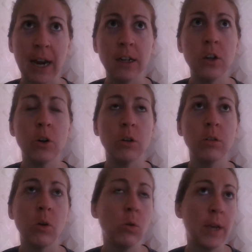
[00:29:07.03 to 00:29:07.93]

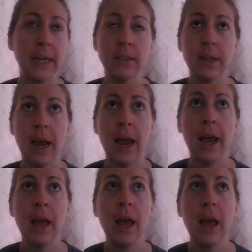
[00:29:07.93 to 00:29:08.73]
ankle all yesterday,